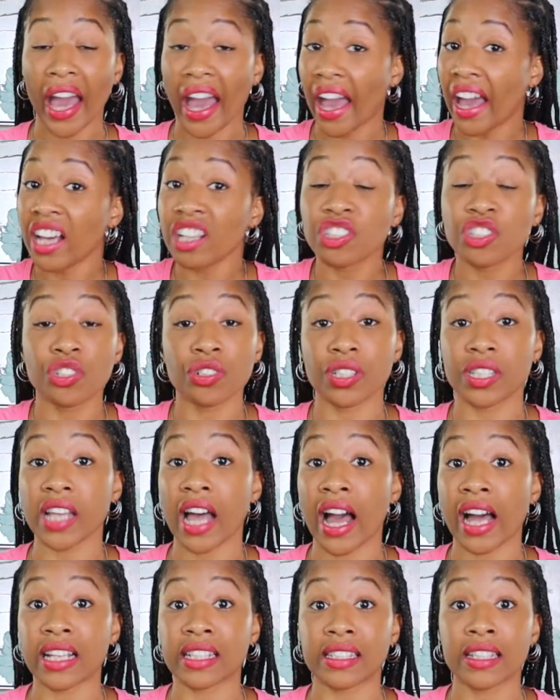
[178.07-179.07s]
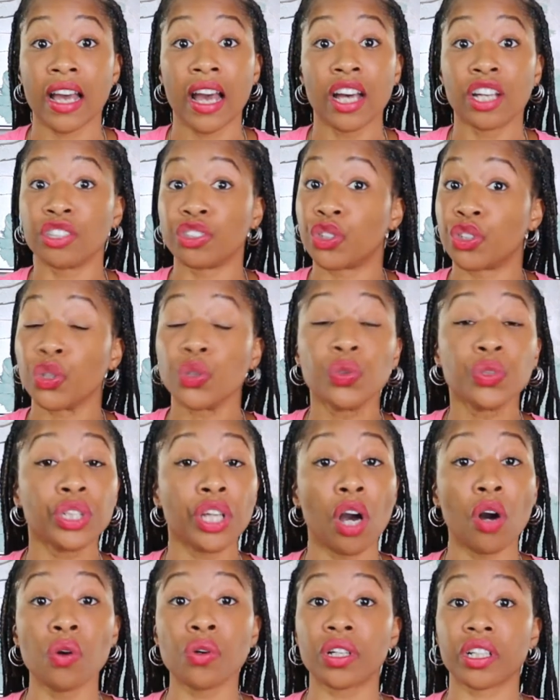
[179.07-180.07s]
exercise, do
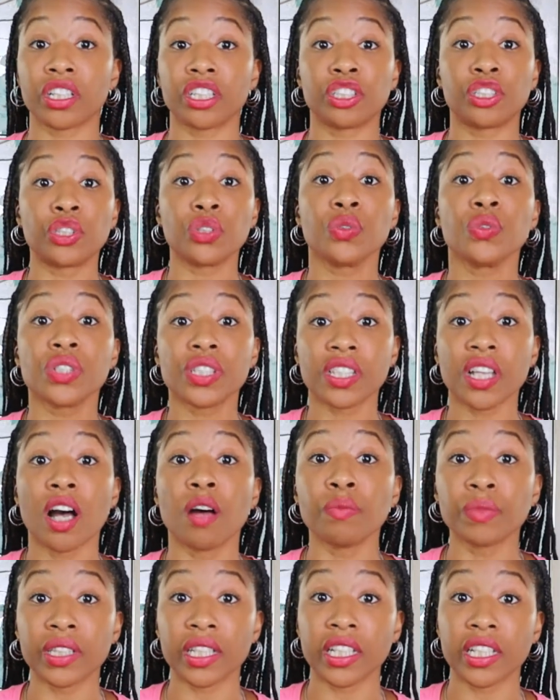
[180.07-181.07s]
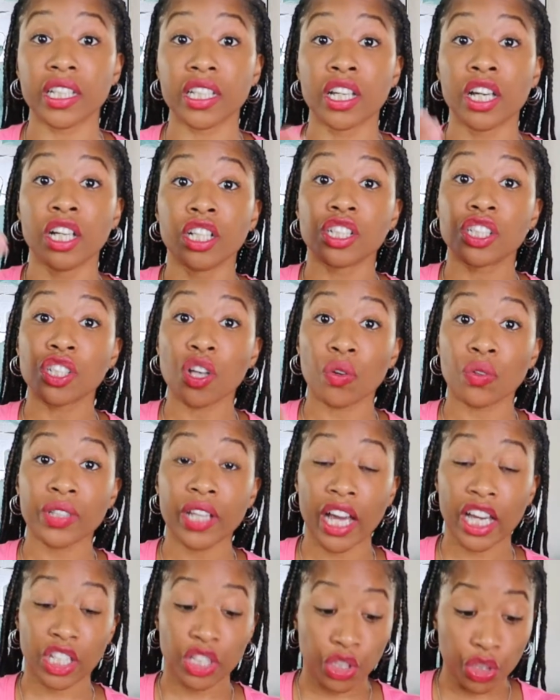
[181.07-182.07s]
yoga, do something so
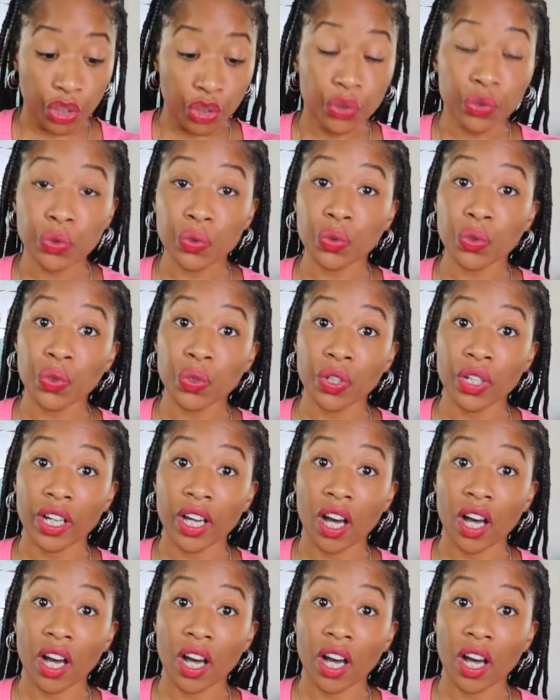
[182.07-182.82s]
that you